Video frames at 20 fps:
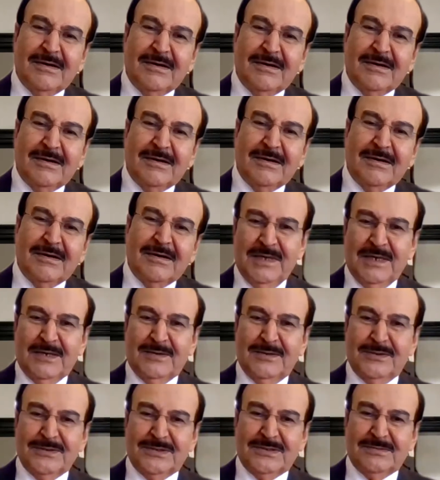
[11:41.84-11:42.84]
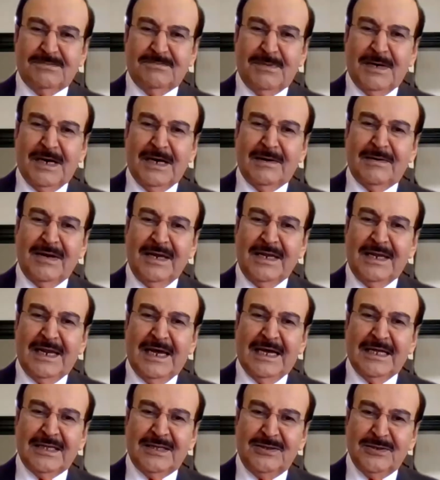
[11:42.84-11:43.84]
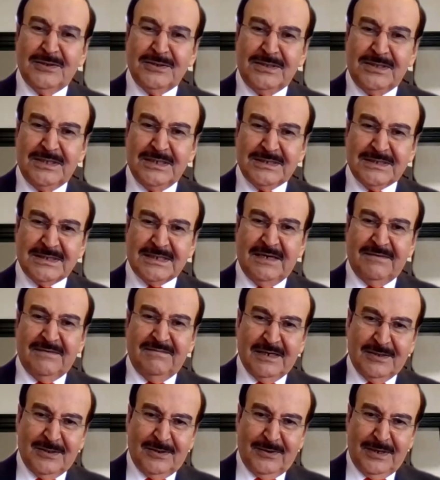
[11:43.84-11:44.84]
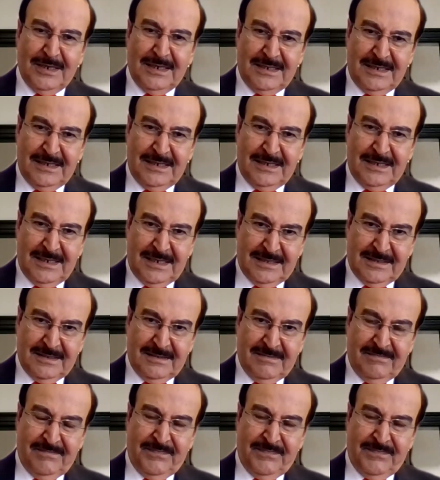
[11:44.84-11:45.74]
fuel because Bahrain had not discovered oil yet.